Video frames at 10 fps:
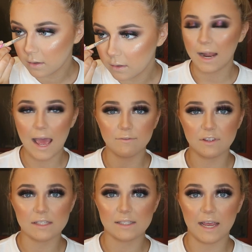And I haven't
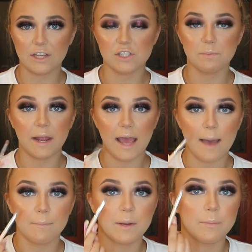done this in ages, but I
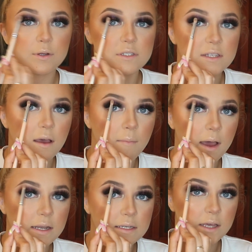am going to put some
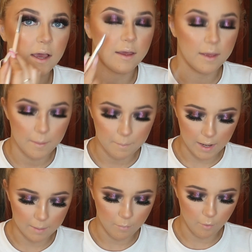under
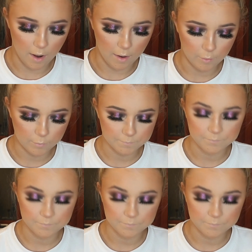my brow.